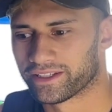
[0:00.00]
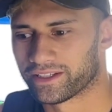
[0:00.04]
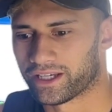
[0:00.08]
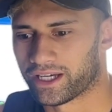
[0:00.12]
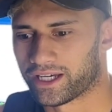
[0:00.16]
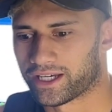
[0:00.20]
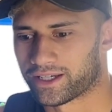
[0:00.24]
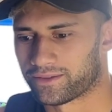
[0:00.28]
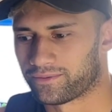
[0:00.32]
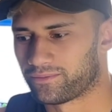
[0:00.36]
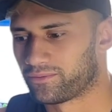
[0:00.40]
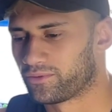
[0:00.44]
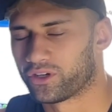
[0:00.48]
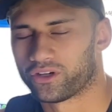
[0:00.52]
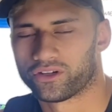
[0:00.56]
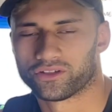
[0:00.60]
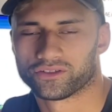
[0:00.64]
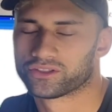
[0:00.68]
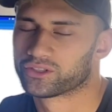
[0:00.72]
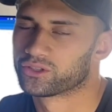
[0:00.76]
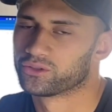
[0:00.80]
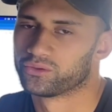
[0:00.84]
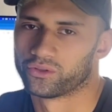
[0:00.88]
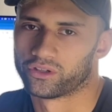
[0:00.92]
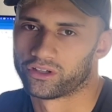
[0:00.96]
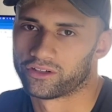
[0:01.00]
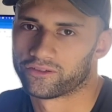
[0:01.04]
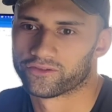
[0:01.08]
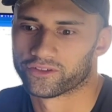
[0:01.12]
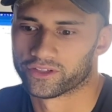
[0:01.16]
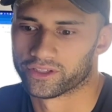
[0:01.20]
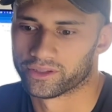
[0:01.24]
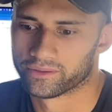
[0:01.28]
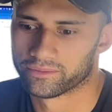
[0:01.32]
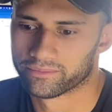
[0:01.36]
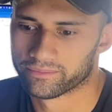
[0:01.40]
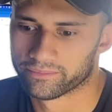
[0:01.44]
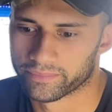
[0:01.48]
Not too
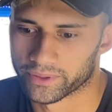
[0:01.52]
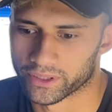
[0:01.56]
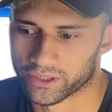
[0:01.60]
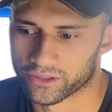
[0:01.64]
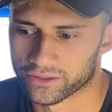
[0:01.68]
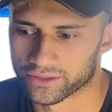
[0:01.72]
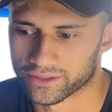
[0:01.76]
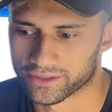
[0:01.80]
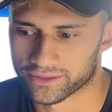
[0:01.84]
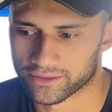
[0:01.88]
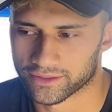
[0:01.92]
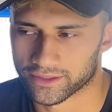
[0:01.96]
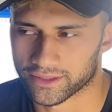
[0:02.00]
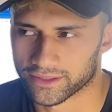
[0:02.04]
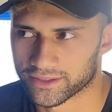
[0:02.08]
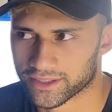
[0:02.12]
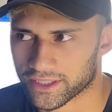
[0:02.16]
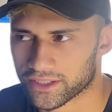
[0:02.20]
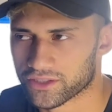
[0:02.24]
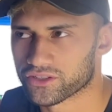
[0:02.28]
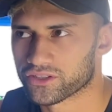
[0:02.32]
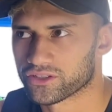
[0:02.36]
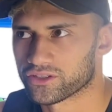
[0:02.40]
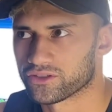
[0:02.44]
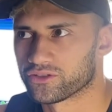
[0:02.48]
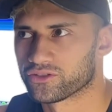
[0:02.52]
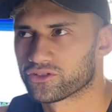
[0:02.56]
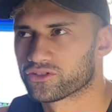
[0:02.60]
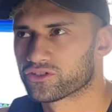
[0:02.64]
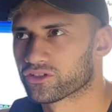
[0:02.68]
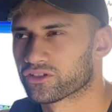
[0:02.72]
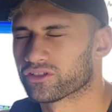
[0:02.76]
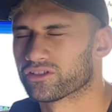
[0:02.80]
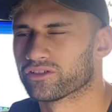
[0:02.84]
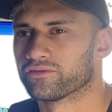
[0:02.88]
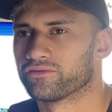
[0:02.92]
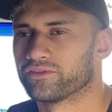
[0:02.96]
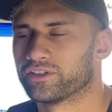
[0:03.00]
often, because essentially you
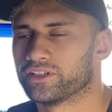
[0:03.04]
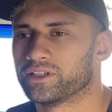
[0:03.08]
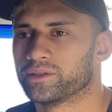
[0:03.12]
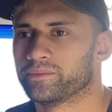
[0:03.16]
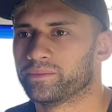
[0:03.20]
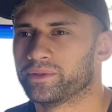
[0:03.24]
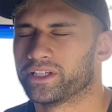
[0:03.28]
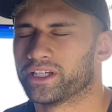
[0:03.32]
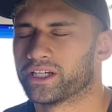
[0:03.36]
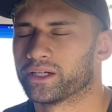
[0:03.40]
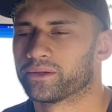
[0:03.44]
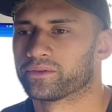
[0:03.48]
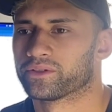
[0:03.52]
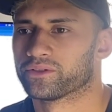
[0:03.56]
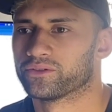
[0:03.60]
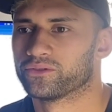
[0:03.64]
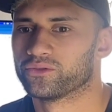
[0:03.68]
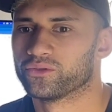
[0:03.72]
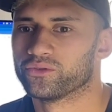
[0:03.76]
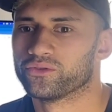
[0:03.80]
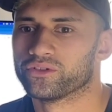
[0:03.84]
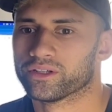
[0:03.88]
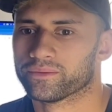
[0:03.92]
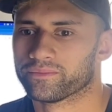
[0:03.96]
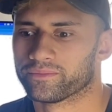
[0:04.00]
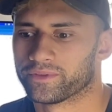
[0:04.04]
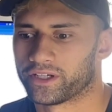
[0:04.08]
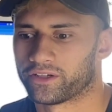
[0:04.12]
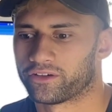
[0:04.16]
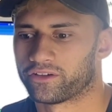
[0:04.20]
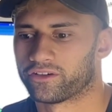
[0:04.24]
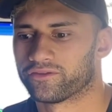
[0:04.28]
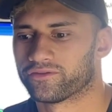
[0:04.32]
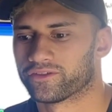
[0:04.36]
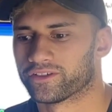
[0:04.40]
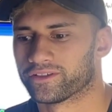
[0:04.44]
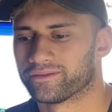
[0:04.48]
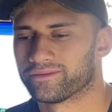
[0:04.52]
shouldn't really be able to do them that
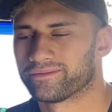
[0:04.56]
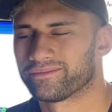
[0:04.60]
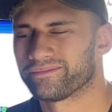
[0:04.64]
often.